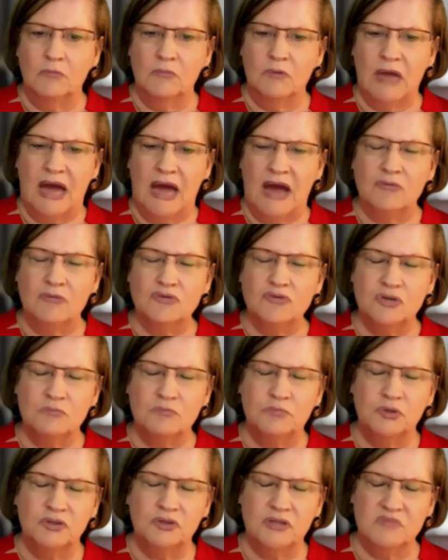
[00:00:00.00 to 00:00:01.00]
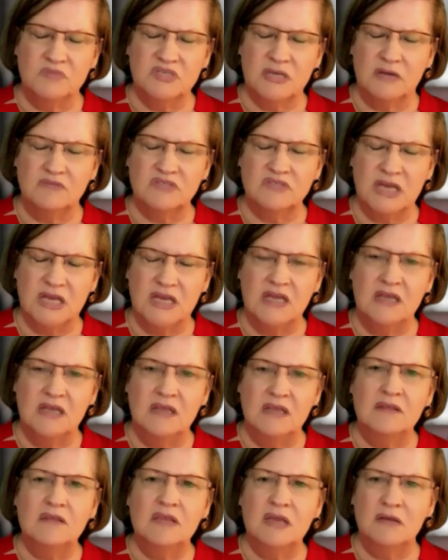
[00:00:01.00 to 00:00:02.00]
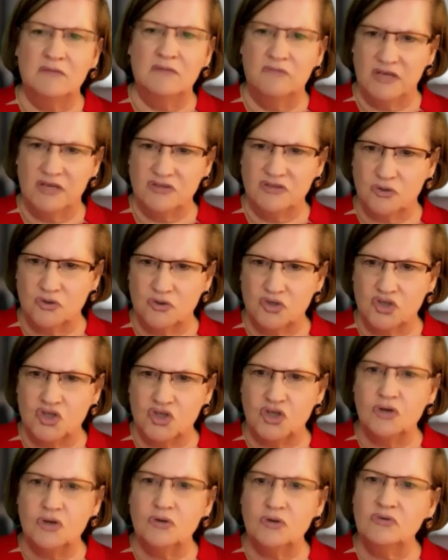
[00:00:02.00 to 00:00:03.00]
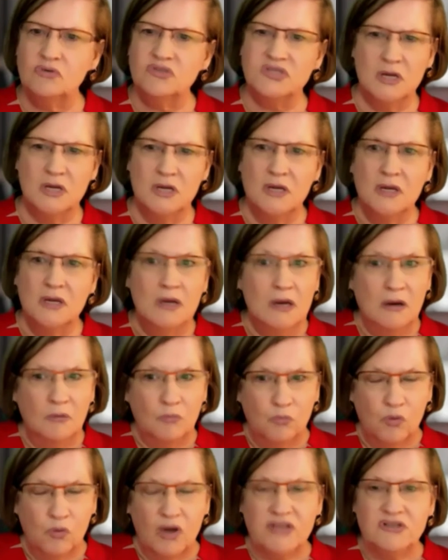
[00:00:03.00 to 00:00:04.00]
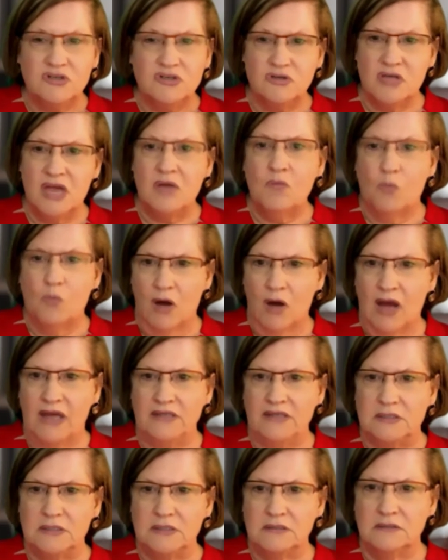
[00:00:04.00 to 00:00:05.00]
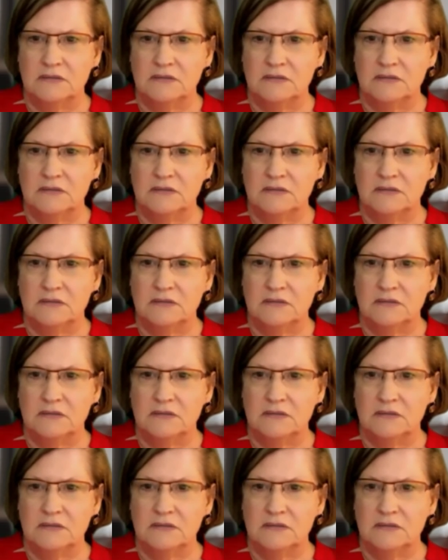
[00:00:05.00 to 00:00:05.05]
how to put themselves in the investor's shoes. What do they want?